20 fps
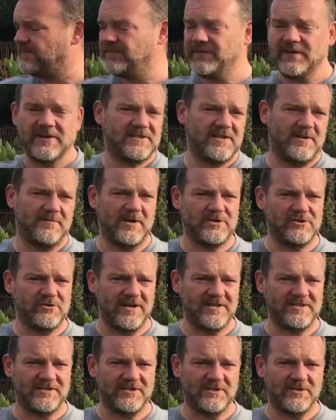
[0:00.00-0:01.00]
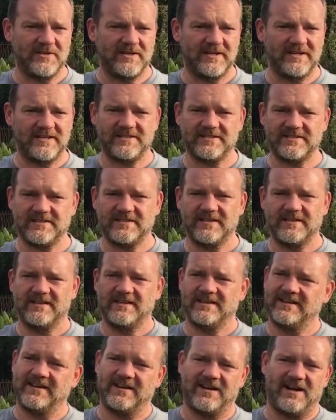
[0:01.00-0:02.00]
first time I tried to do this,
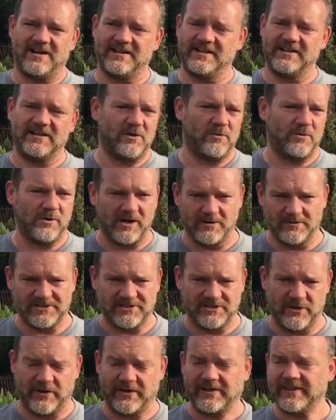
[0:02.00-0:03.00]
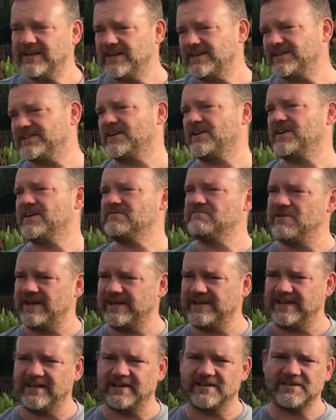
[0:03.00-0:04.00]
I didn't know what I was doing. Then I started
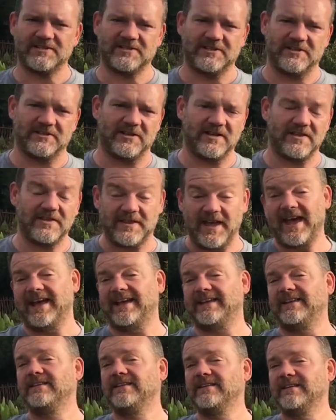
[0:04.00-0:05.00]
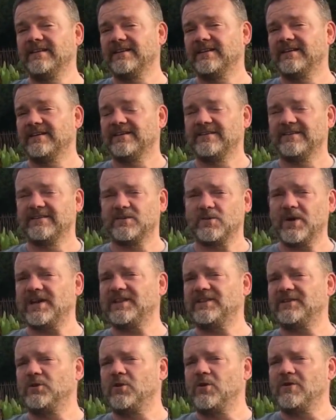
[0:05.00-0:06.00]
reading and studying. Then, the
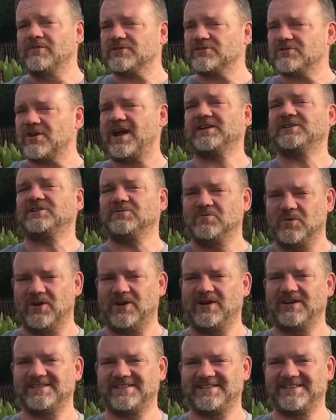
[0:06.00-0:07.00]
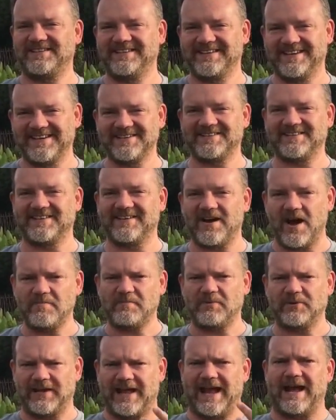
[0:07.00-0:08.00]
way the law of attraction works is that
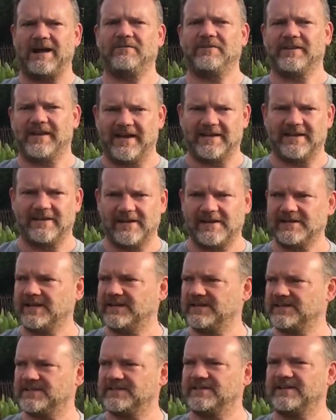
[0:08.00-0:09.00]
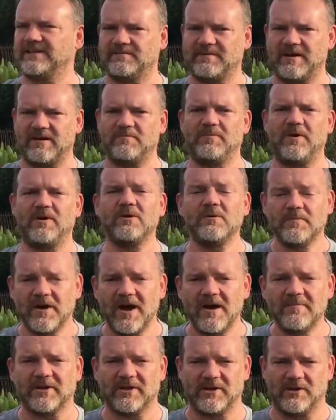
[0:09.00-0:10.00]
I put it out there that I needed to learn about
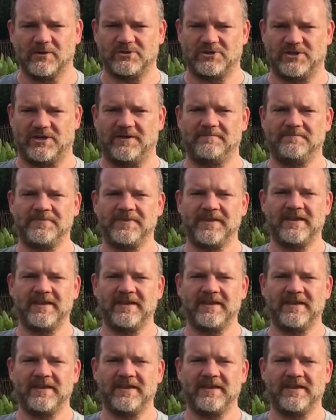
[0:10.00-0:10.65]
permaculture.